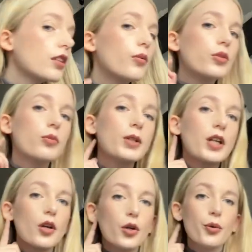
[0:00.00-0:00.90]
I would normally
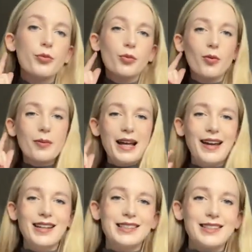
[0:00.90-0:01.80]
go hoops, but when my
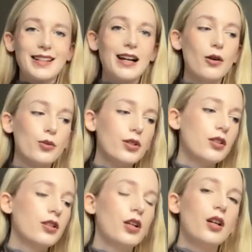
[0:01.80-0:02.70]
hair's down,
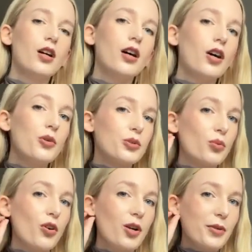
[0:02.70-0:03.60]
I always
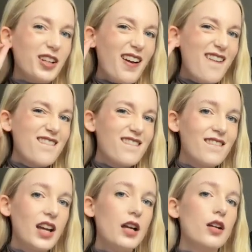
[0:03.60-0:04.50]
worry I'm gonna
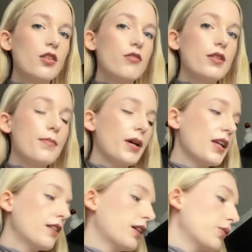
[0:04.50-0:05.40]
rip my
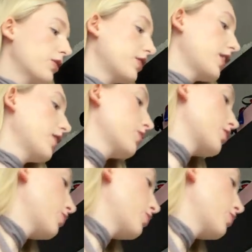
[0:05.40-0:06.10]
ear out one day, which I